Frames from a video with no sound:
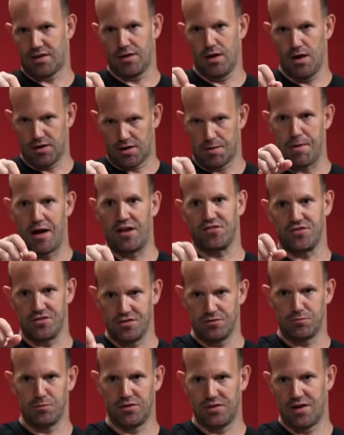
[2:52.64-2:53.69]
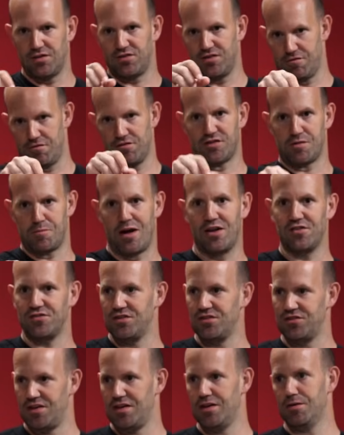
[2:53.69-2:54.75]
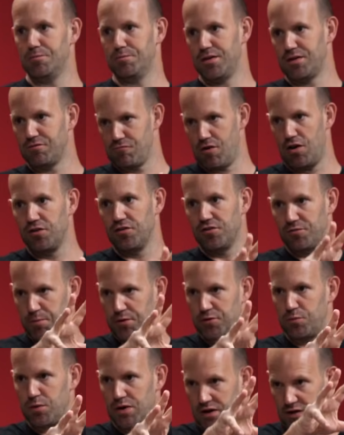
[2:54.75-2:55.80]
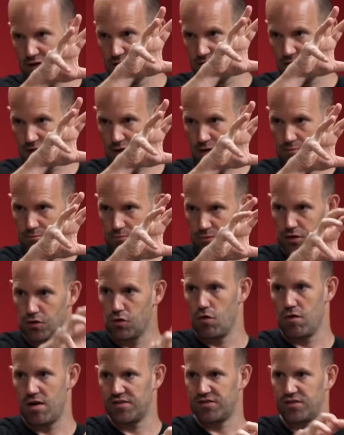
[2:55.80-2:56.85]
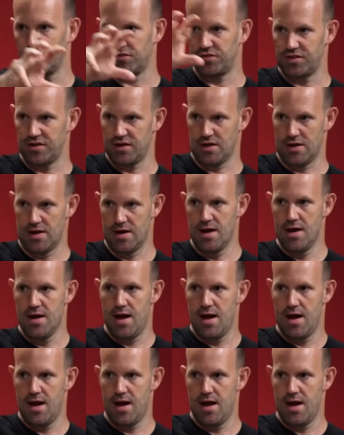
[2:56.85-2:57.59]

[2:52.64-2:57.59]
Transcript: capacitors, with their series capacitors in them that runs between the core SoC